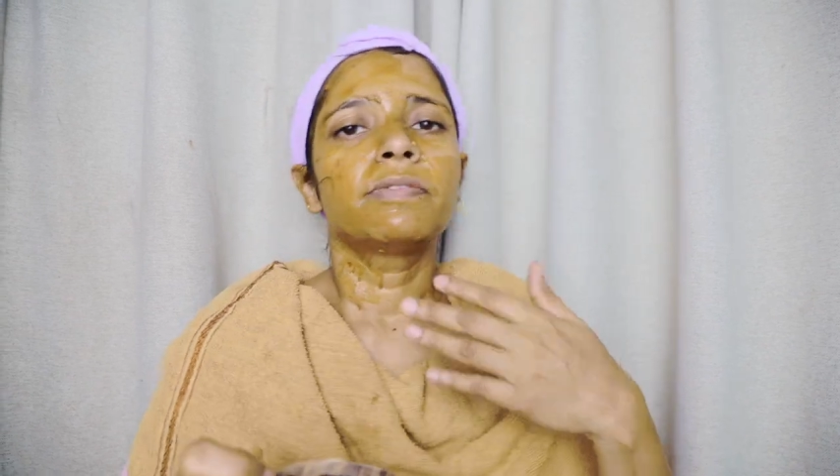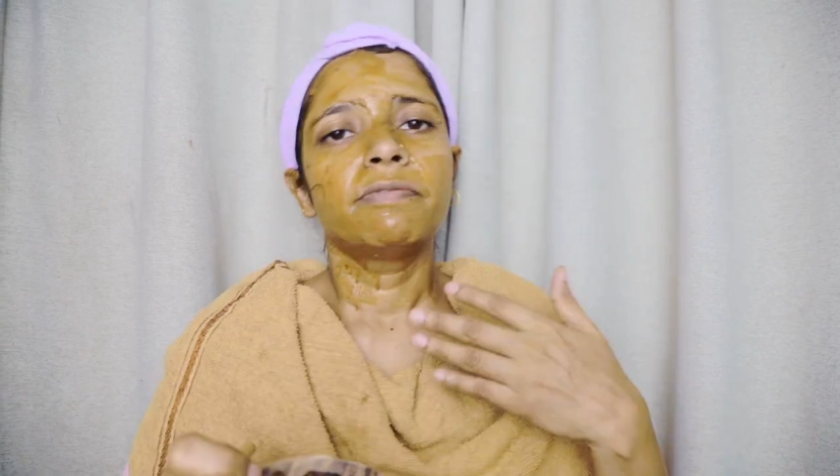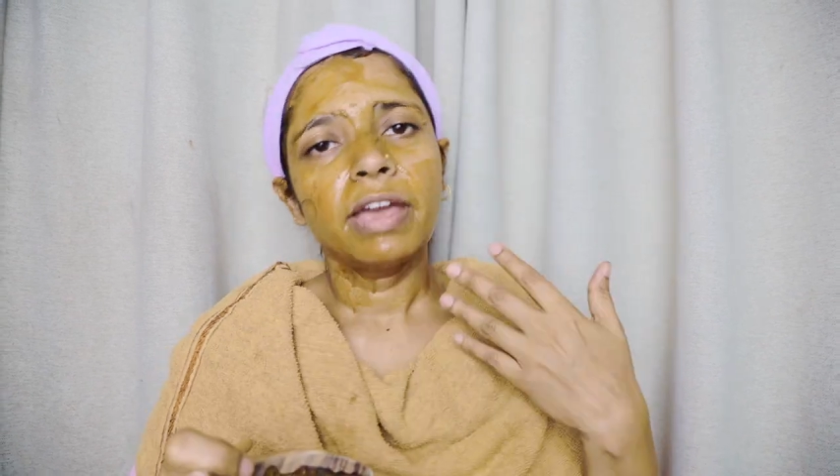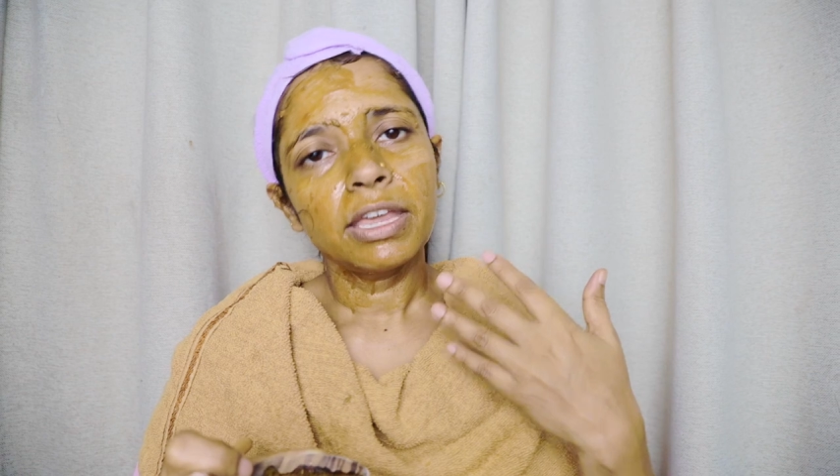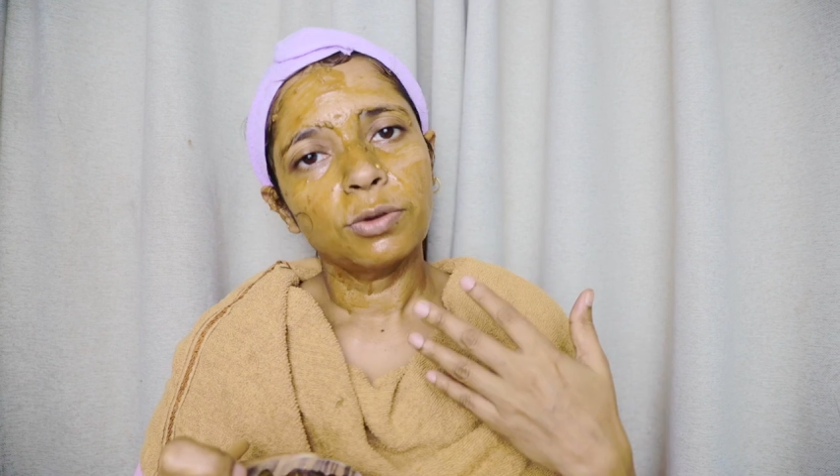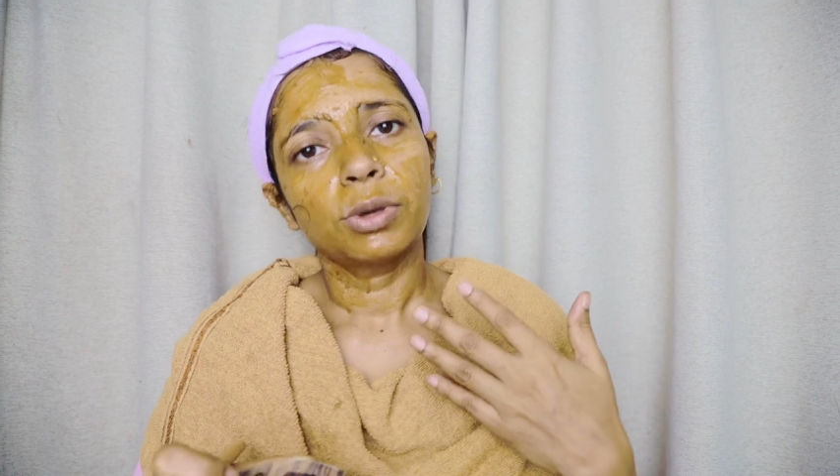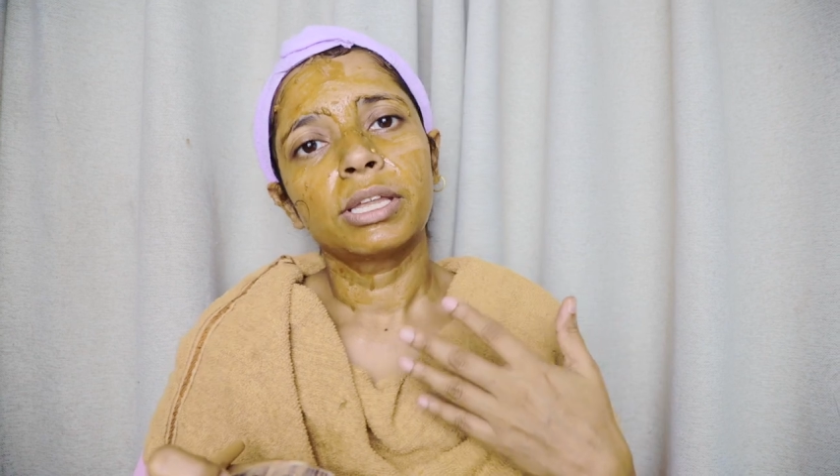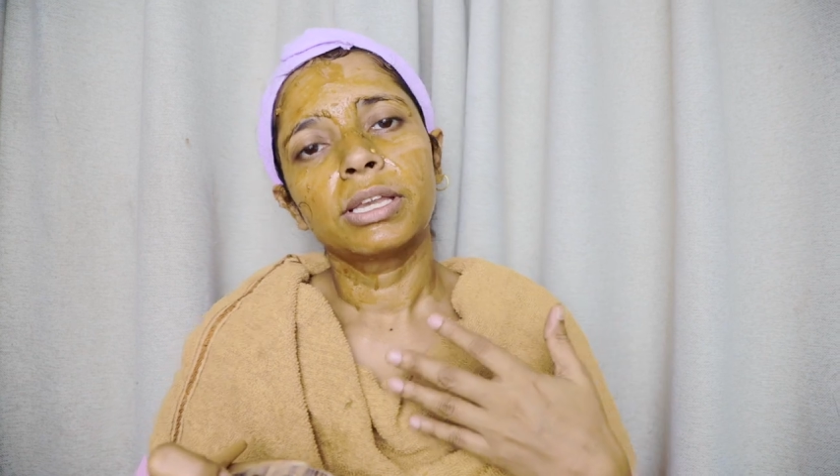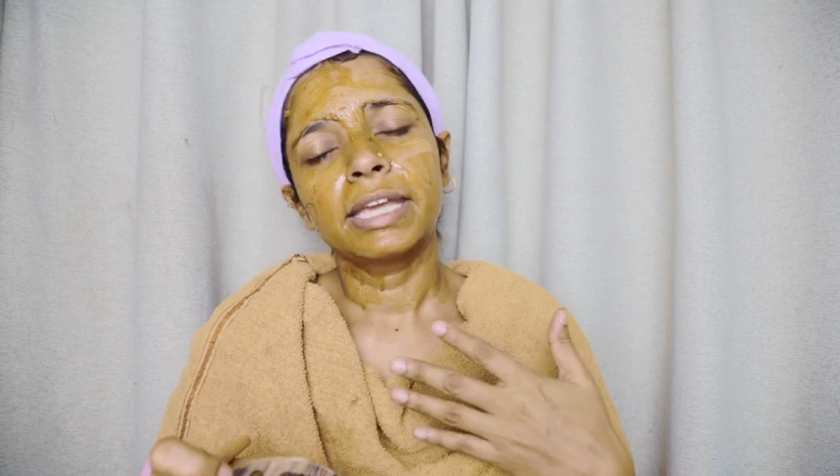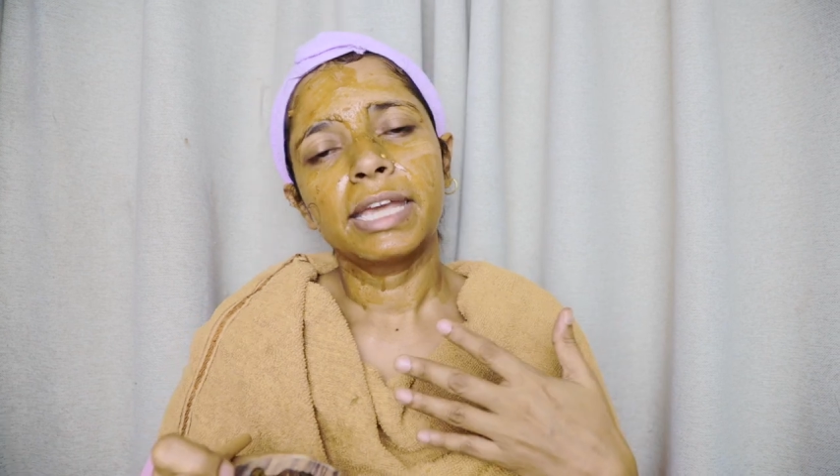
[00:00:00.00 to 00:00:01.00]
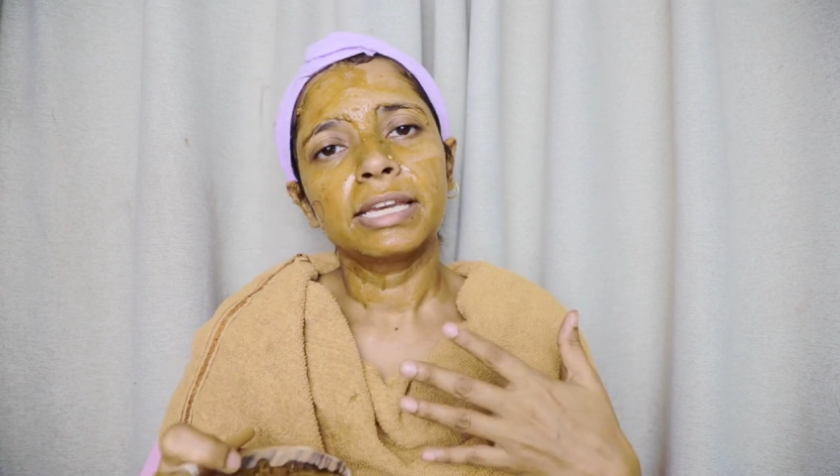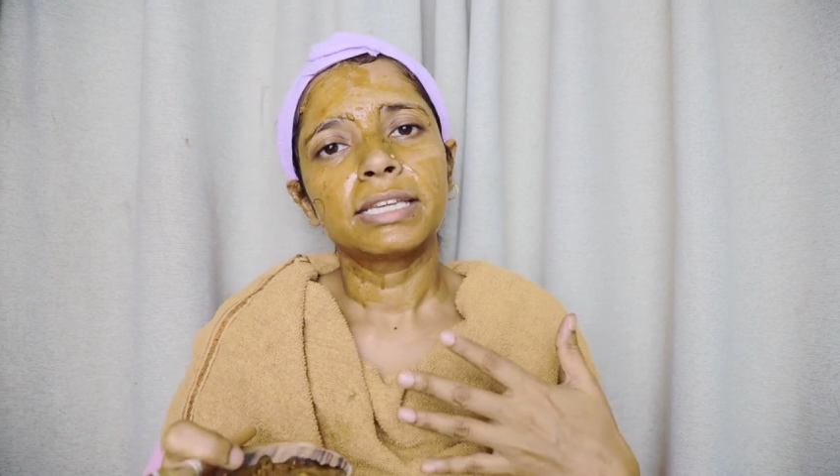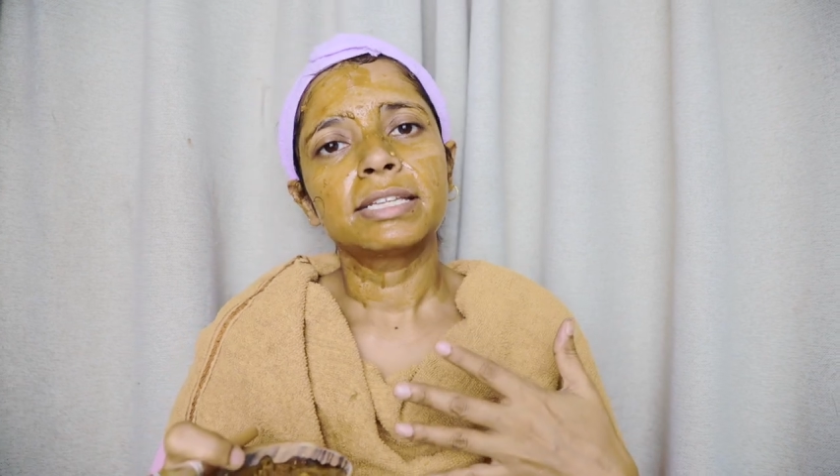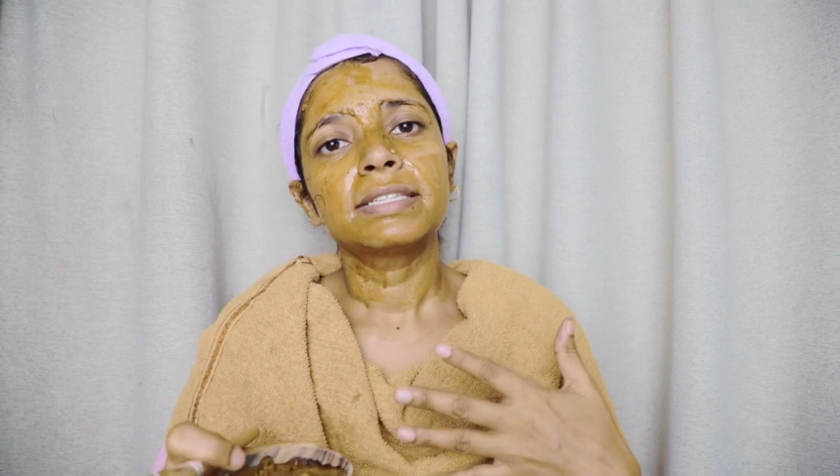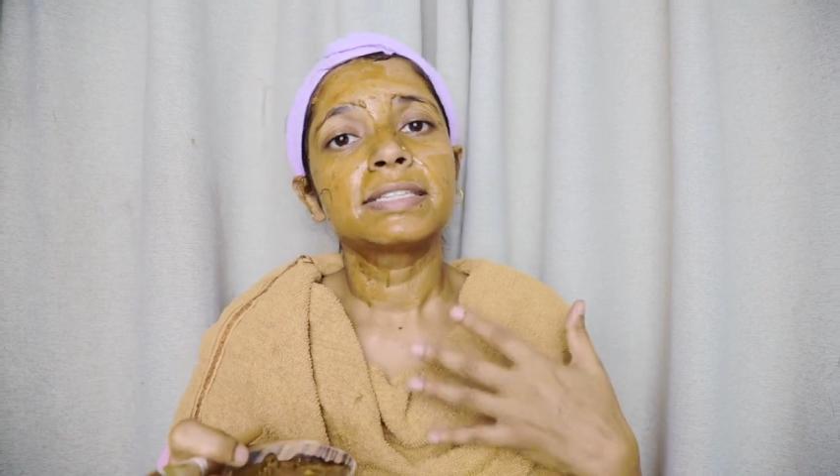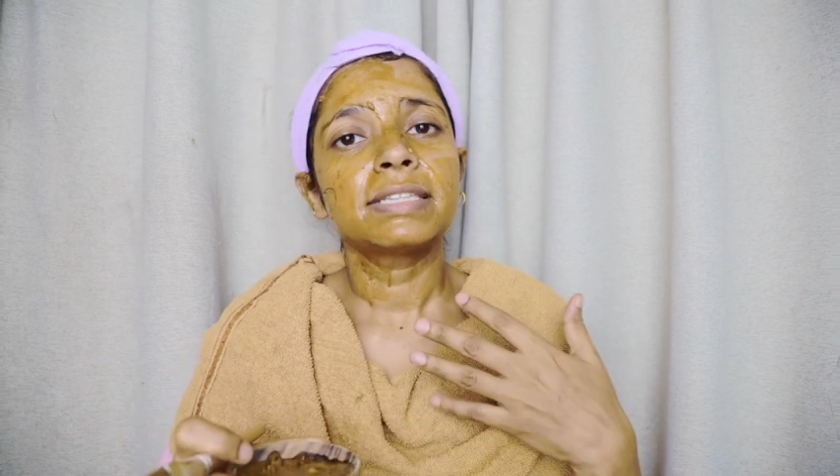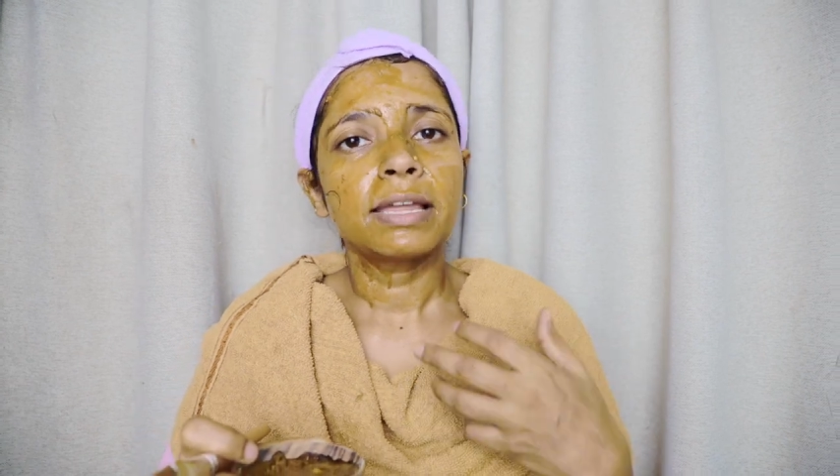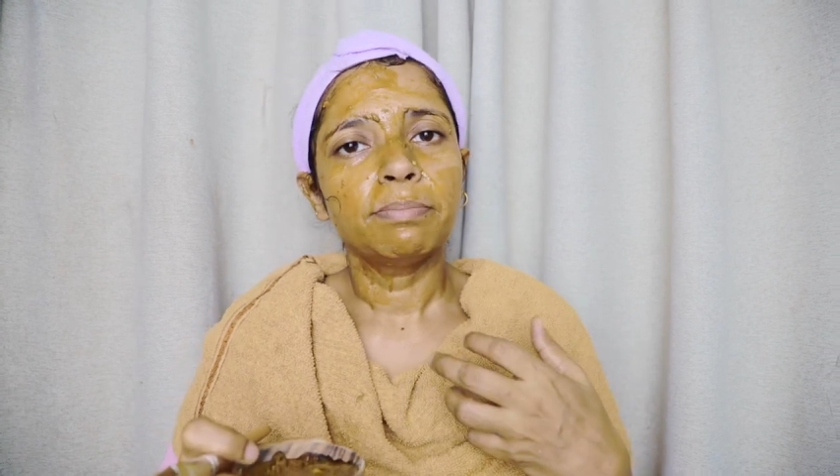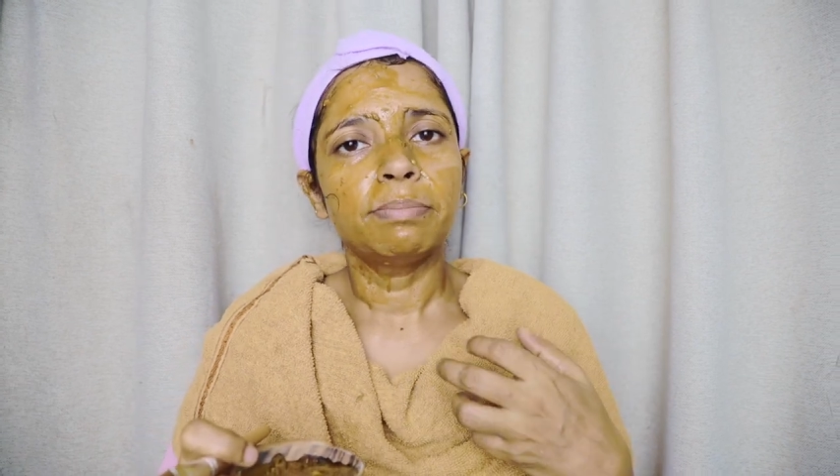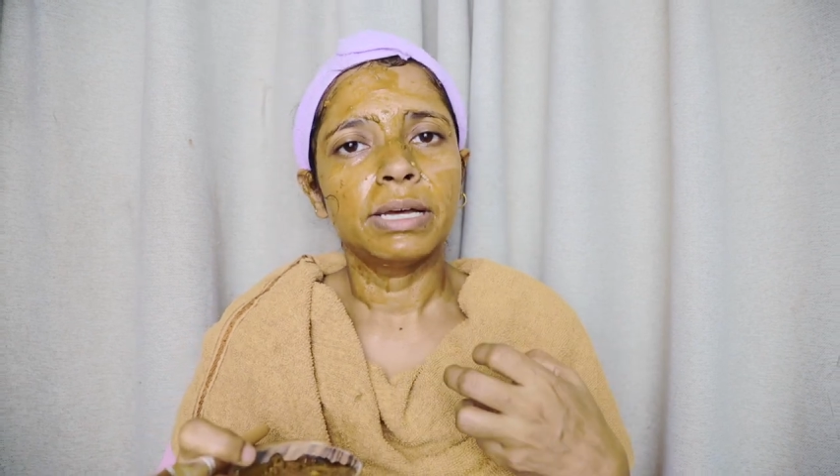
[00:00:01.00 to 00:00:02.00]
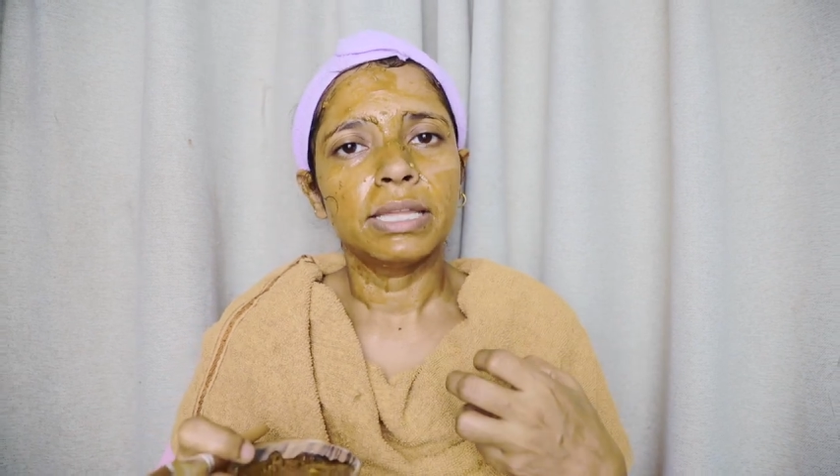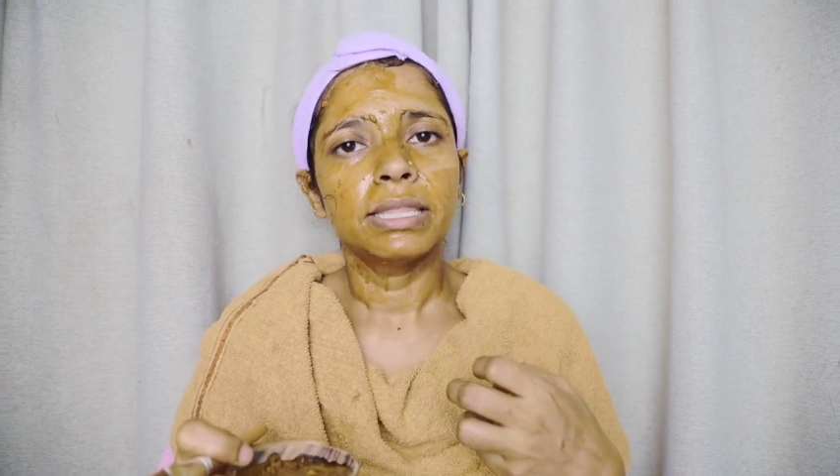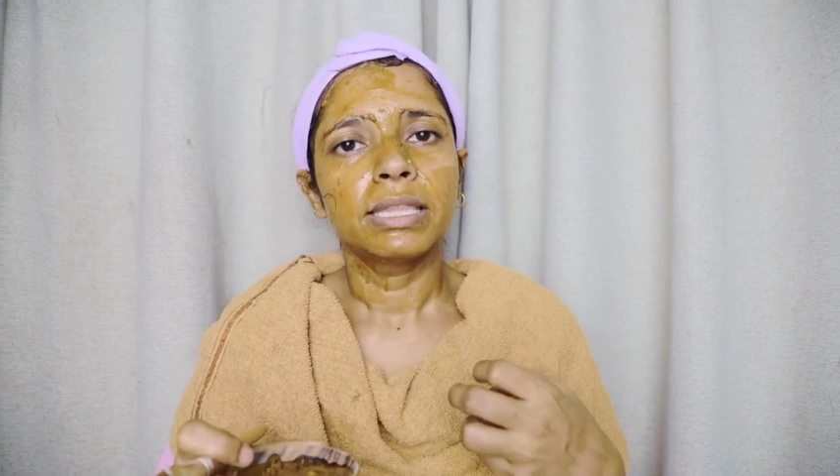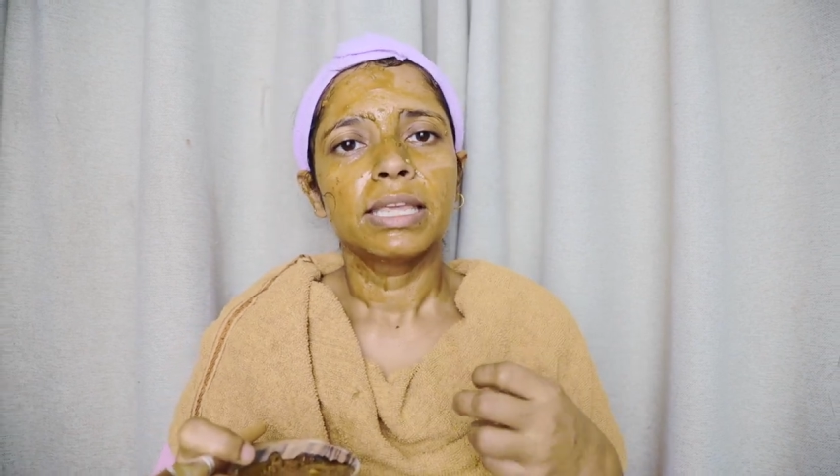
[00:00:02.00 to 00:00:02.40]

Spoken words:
where you can get the sunburn.